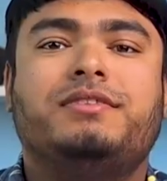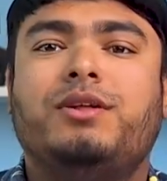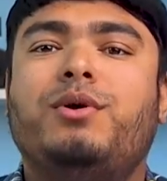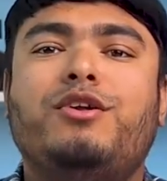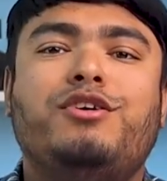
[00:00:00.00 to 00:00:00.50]

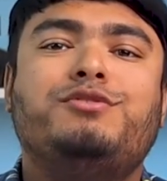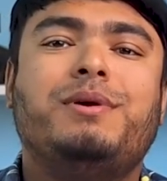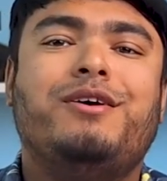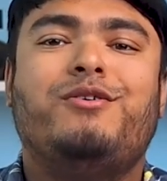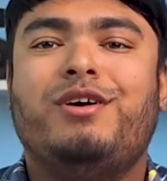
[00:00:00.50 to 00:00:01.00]
The 1
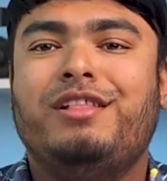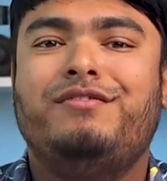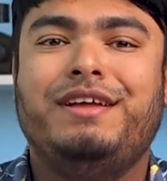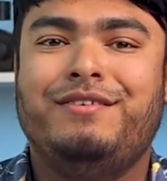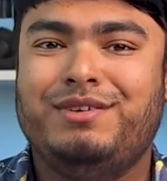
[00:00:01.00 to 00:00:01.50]
horsepower
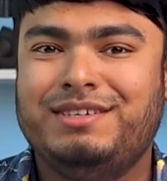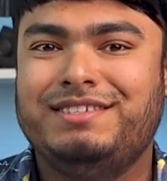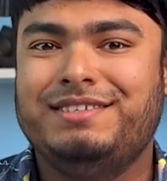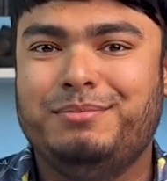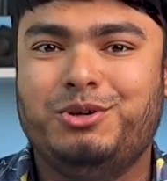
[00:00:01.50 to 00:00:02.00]
oil-free
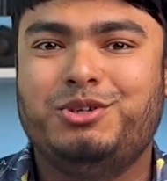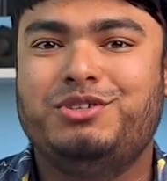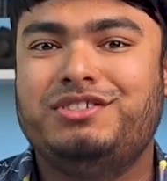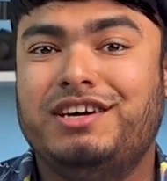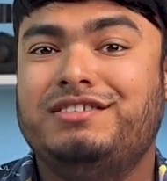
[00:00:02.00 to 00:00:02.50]
efficiency
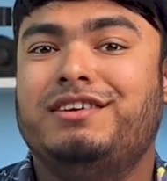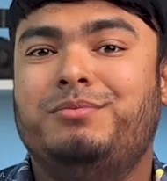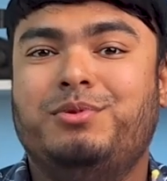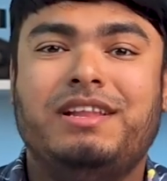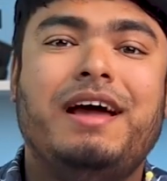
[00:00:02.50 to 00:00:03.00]
motor starts
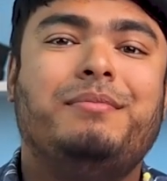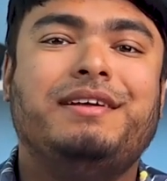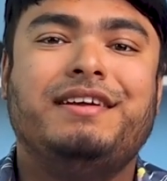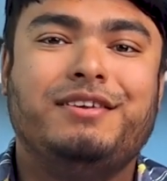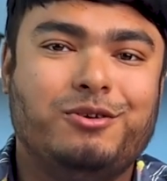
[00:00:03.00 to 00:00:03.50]
up
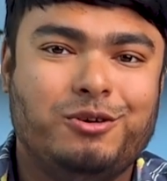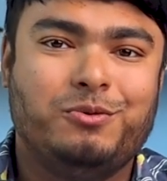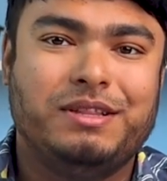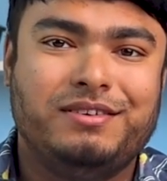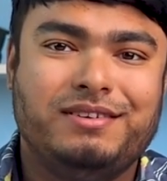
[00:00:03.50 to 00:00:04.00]
reliably in cold
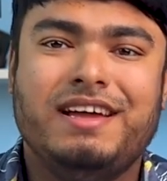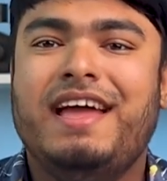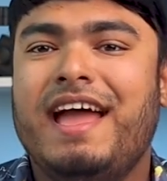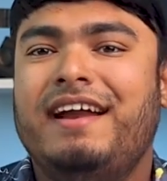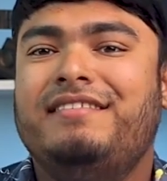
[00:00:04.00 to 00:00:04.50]
weather,
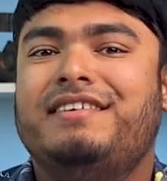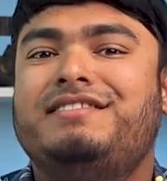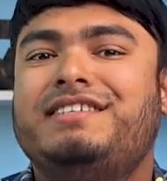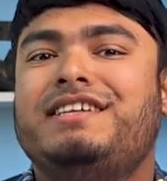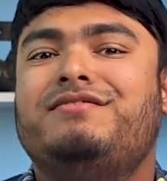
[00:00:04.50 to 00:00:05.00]
and the
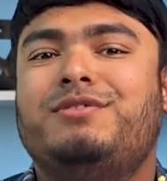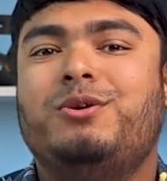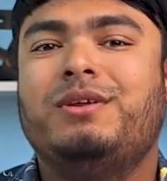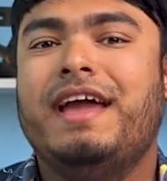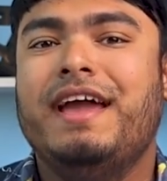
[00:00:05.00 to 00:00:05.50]
steel
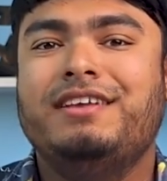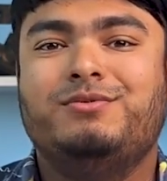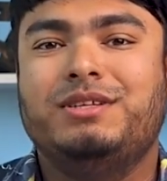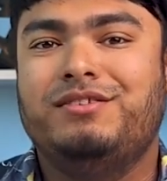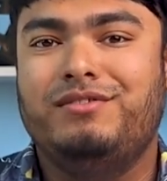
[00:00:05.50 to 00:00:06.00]
roll cage
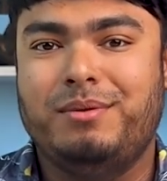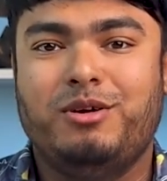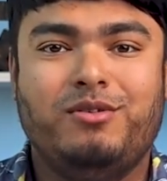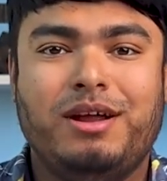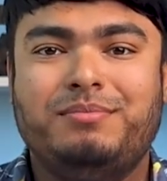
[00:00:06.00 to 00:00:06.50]
with
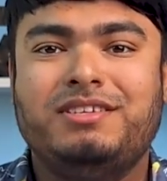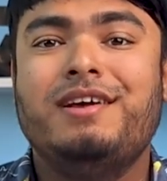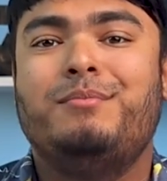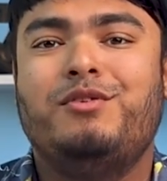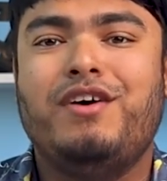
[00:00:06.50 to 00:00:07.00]
rubber grips
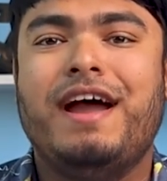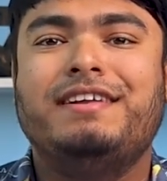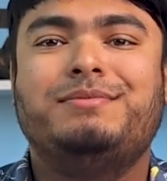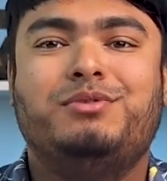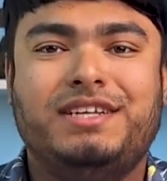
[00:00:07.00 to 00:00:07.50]

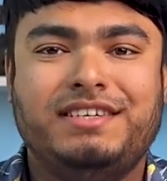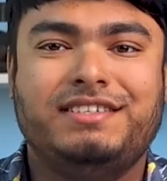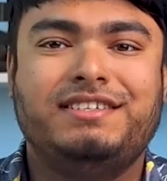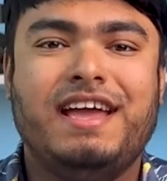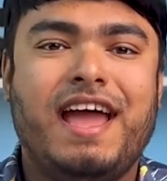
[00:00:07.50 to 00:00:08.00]
provides
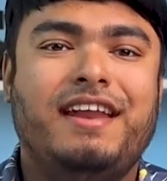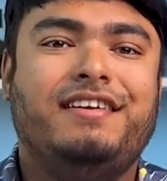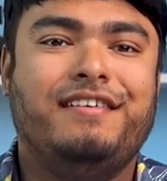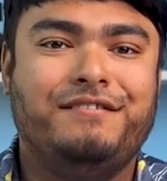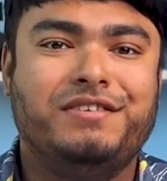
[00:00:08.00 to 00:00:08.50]
protection
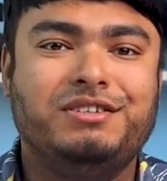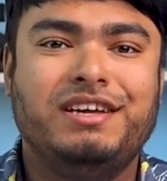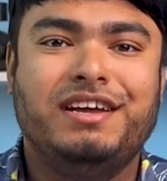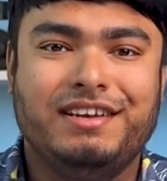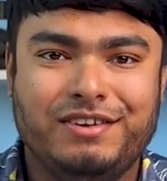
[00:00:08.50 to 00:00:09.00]
and
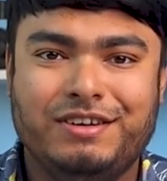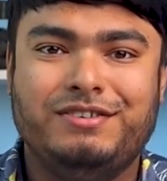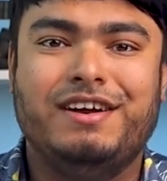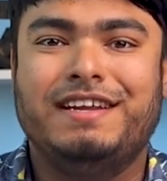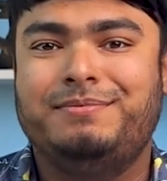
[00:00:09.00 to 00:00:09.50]
comfort during
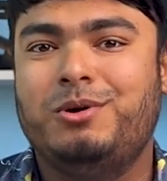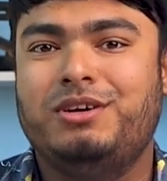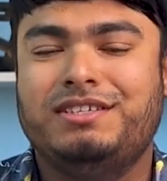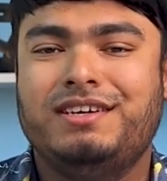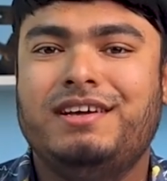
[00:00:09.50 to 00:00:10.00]
transport.